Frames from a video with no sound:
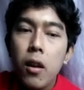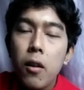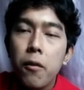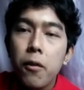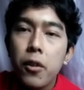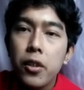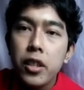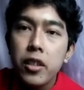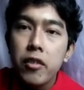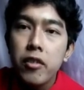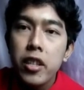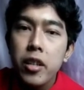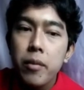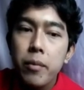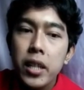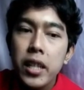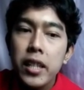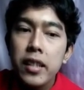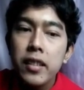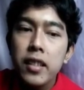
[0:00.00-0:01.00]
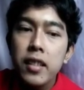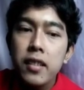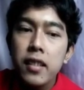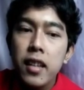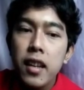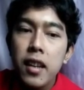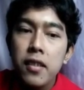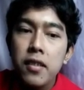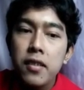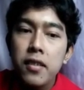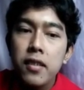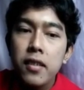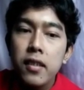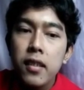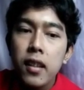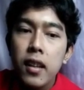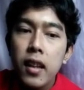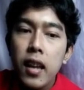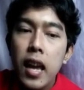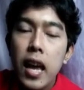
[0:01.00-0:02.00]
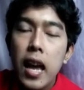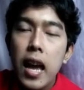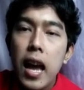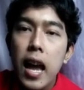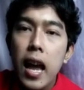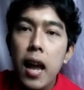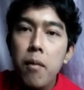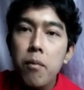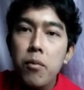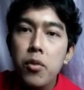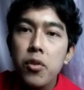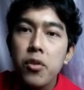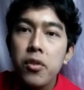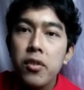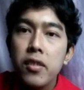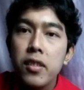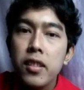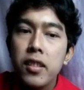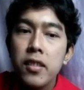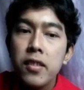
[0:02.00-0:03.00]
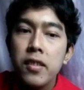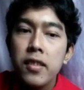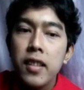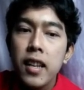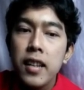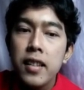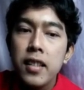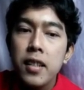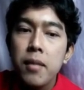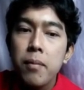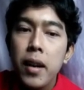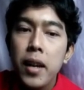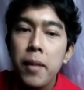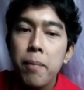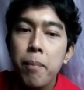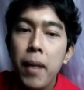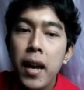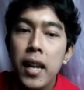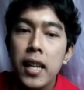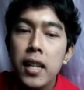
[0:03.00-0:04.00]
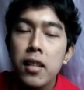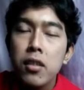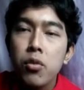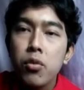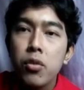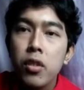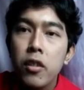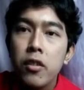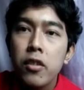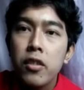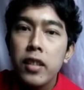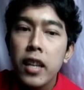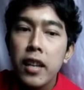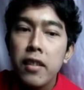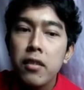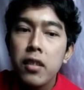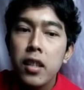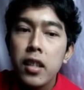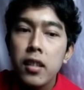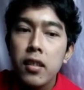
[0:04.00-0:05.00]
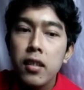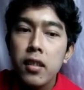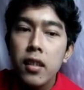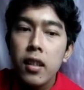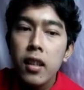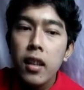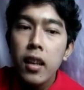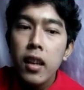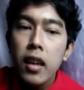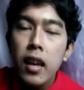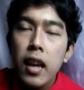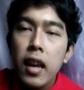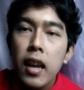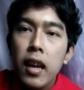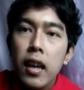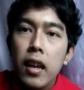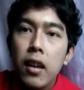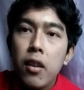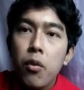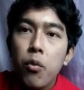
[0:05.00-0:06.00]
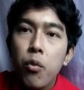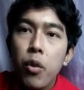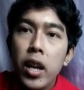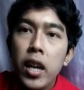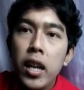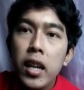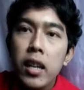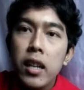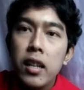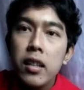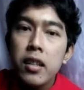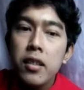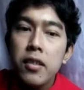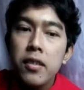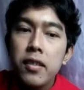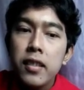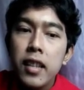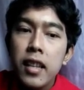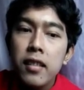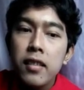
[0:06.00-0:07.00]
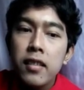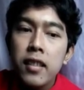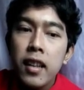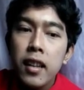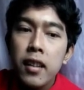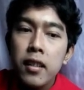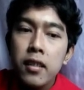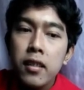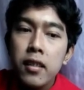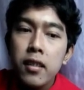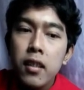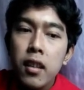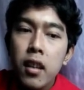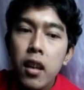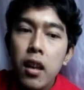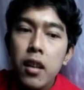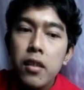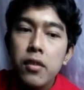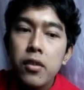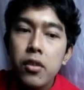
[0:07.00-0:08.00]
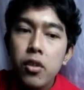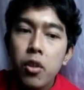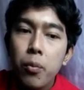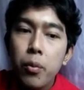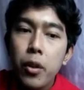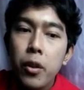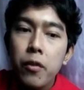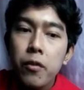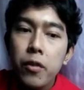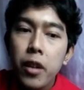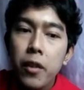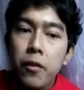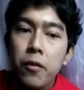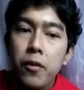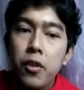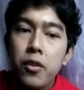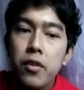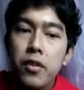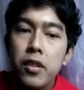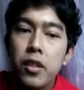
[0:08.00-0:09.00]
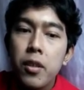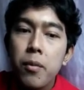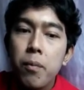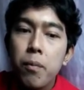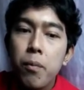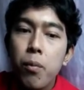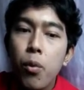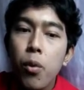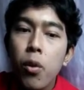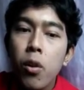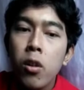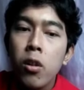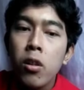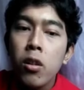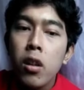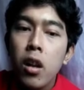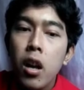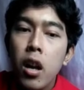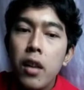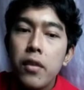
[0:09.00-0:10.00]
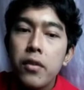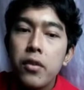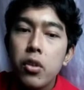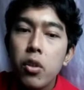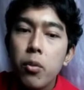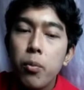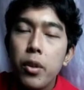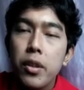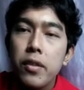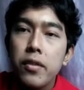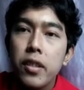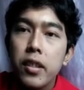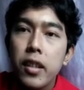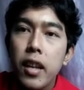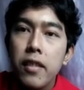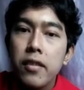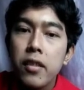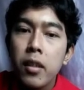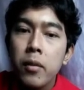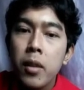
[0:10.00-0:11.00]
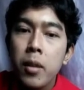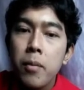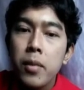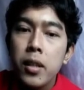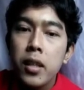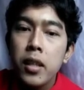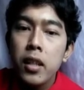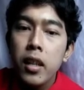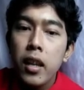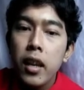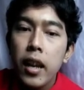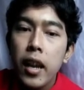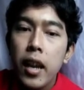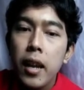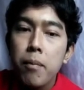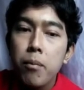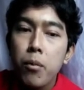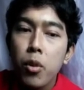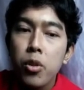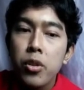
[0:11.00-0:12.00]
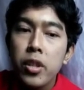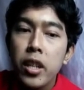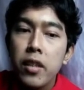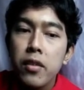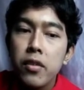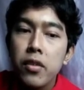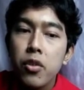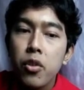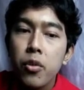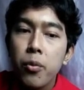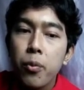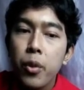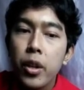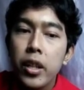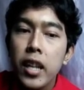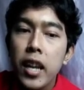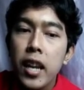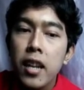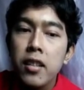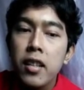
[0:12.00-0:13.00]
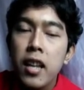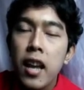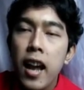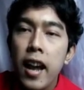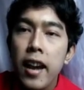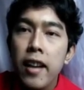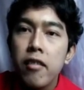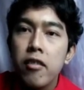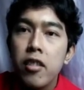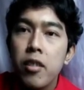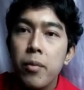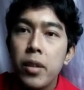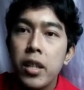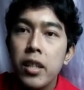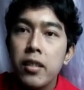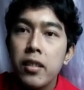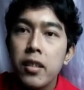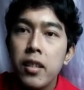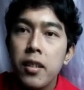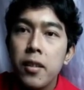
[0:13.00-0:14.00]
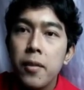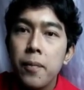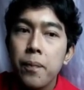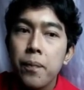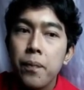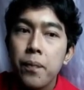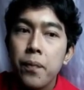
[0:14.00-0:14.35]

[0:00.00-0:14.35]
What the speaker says: For the variability test, I'm used the study by Palan 2019, where it is stated that 0.5 considered poor, 0.6 acceptable, and more than 0.8 high reliability.